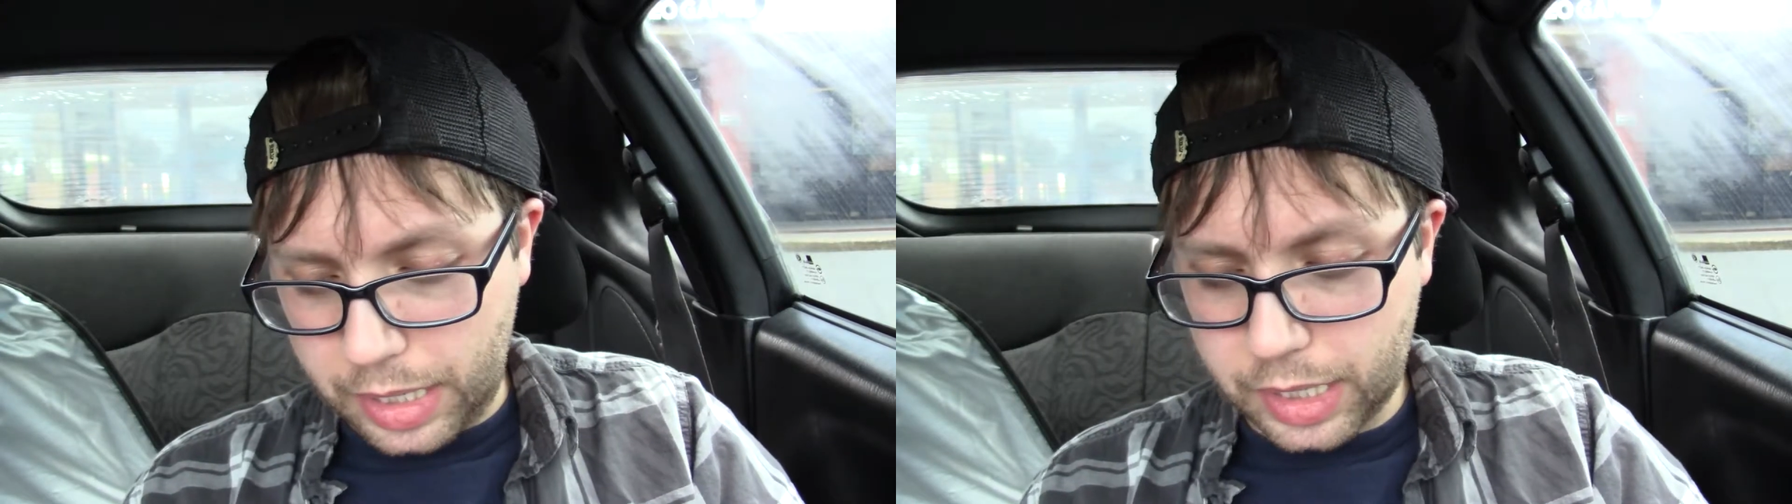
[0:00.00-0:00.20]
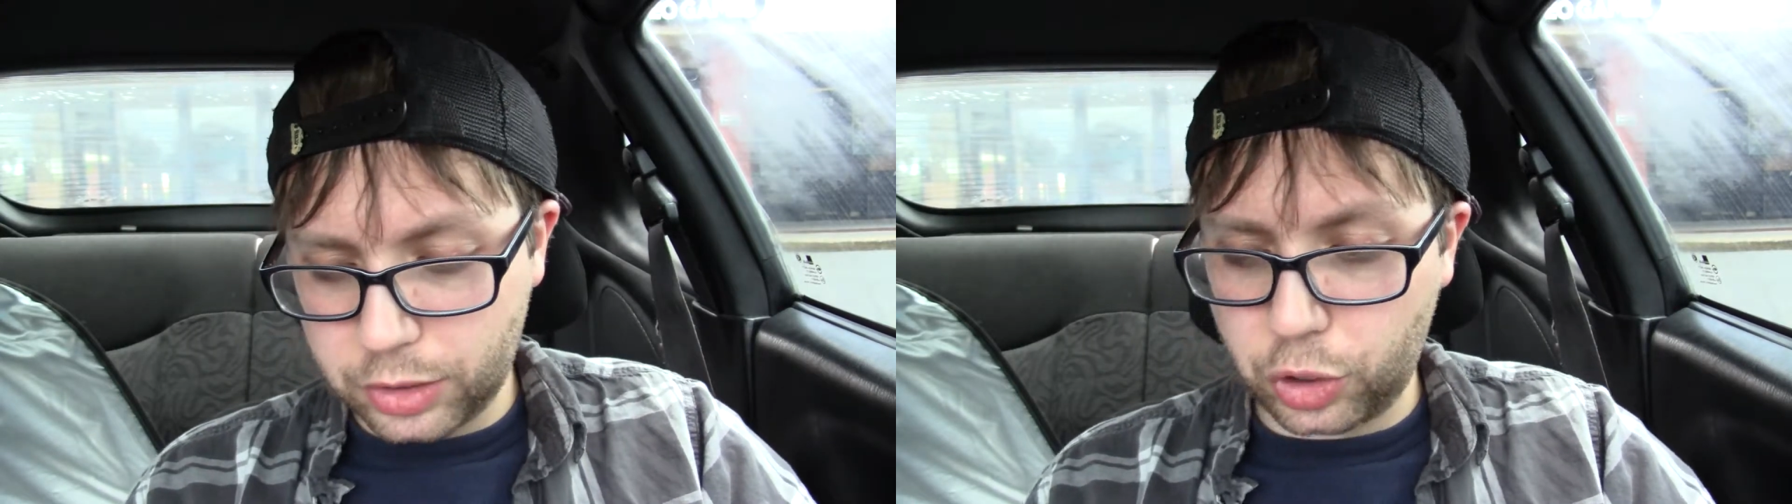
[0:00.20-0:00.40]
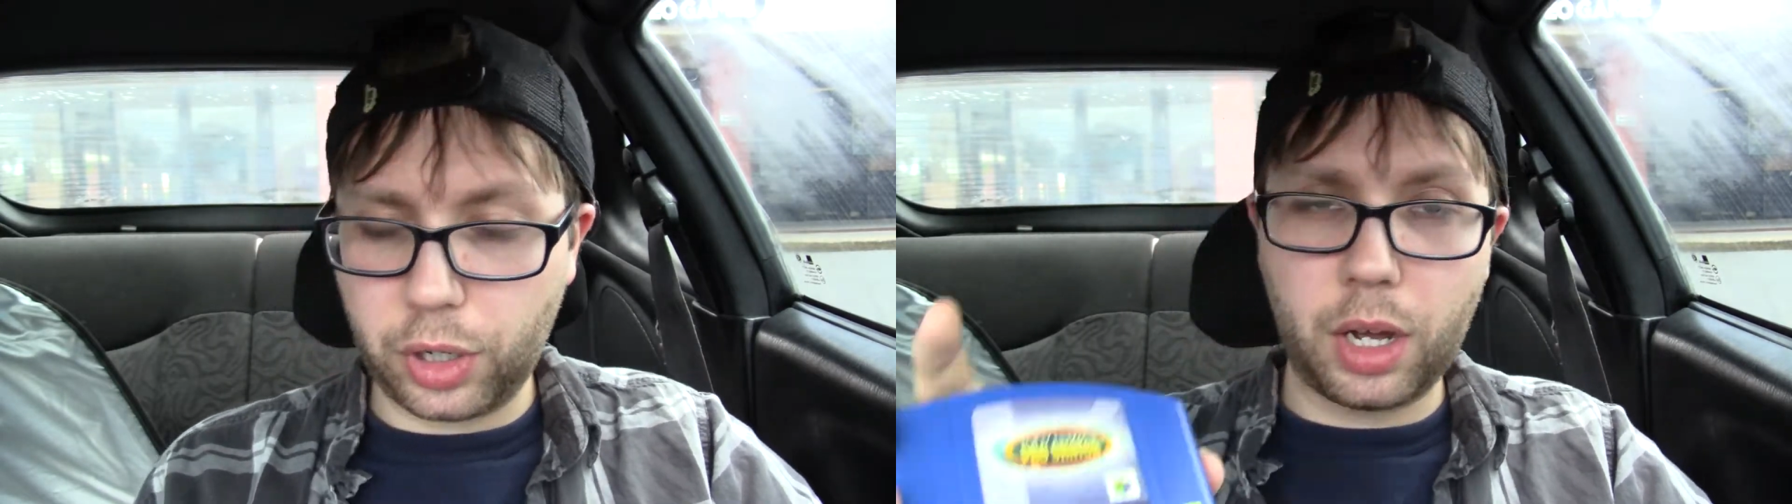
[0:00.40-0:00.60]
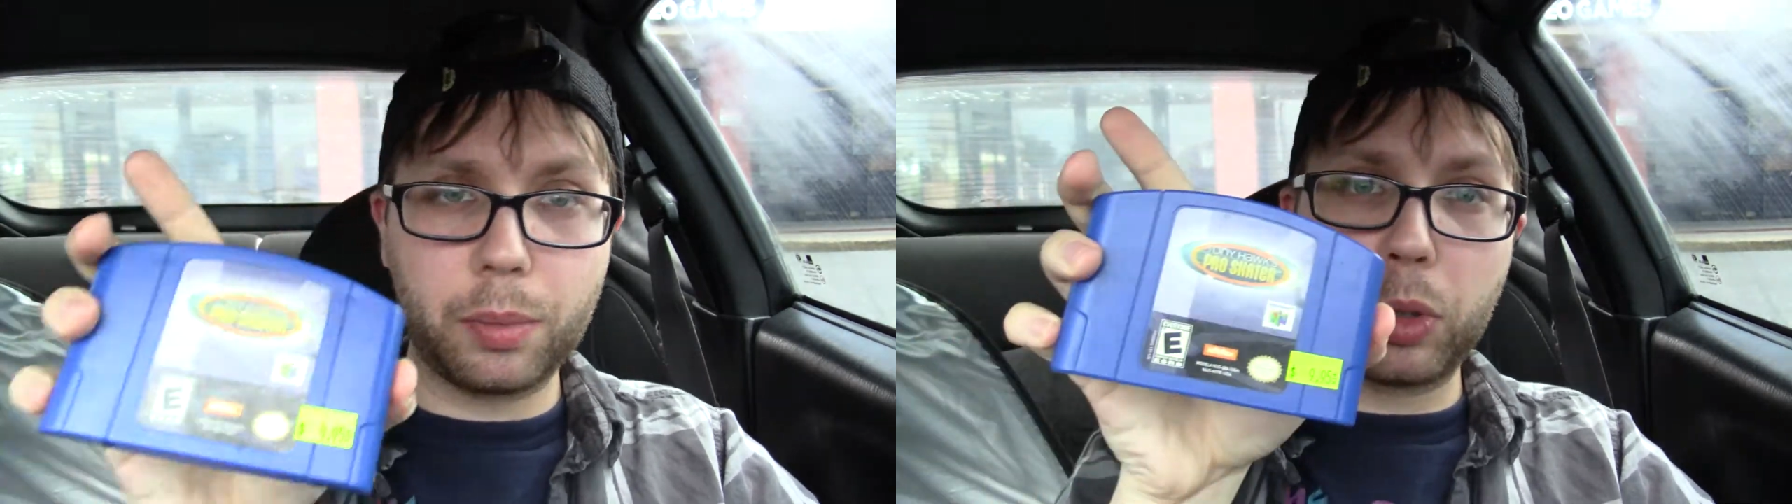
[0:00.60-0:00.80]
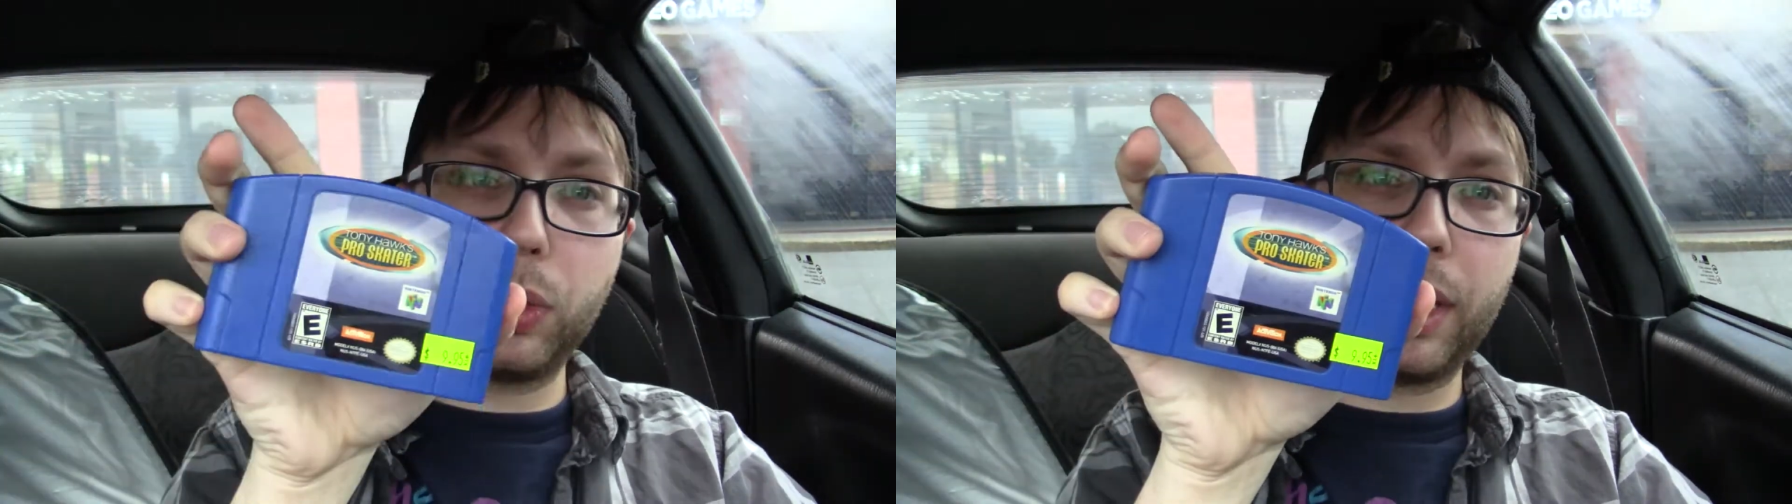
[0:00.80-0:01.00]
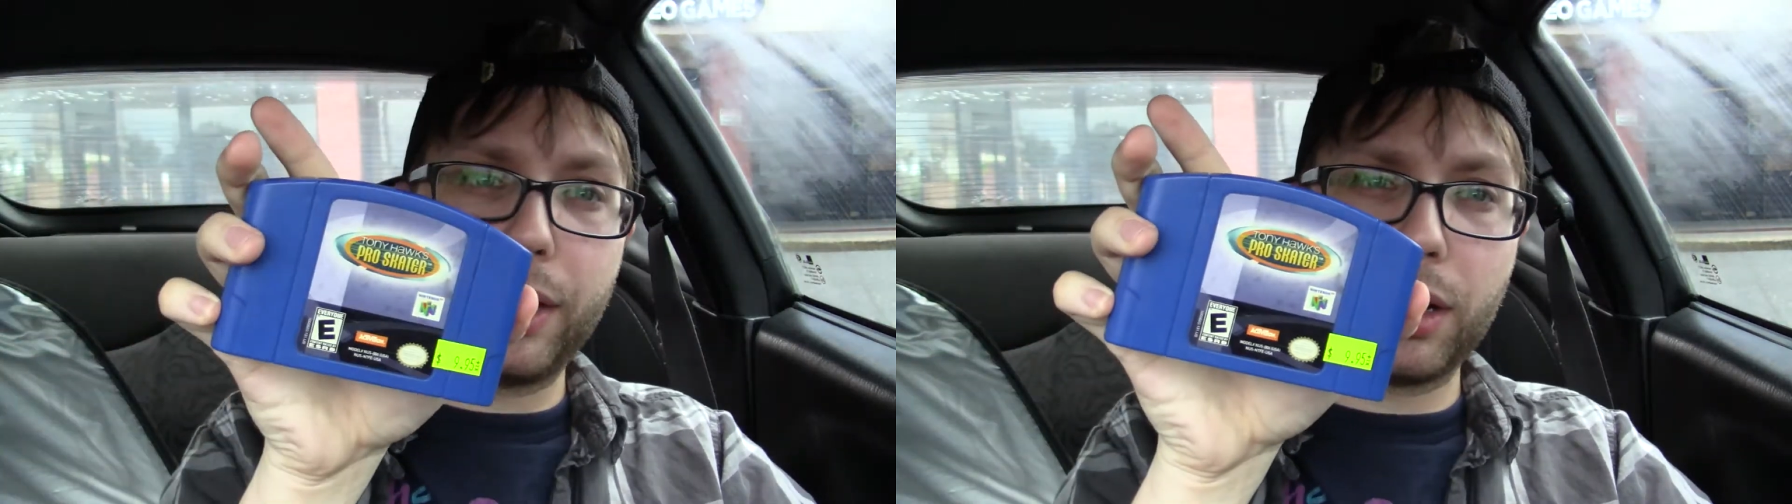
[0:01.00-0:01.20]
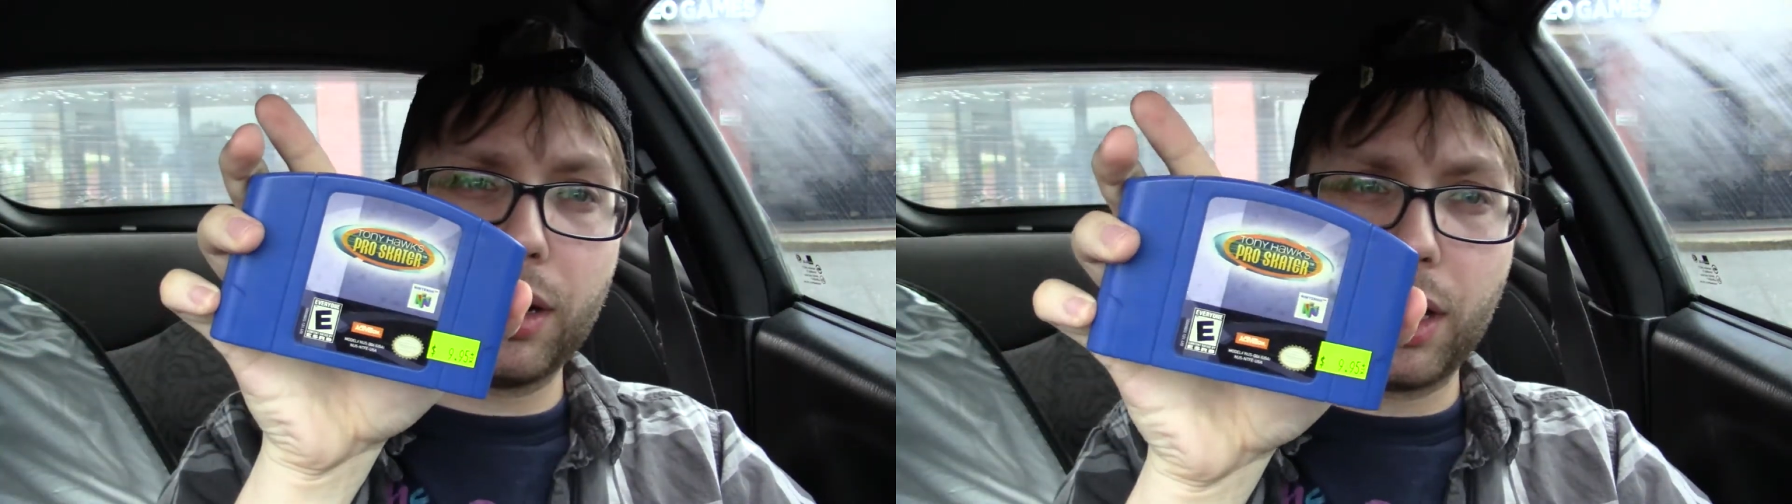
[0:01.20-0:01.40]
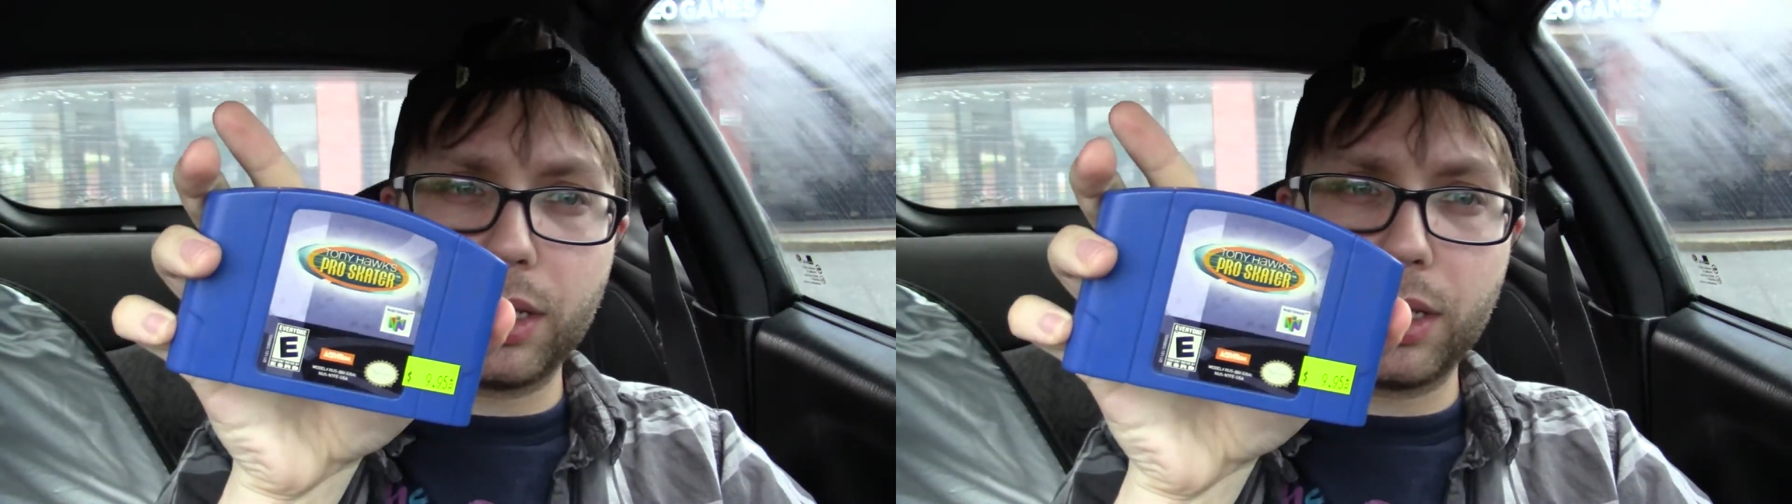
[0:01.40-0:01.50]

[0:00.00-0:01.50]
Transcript: is Tony Hawk Pro Skater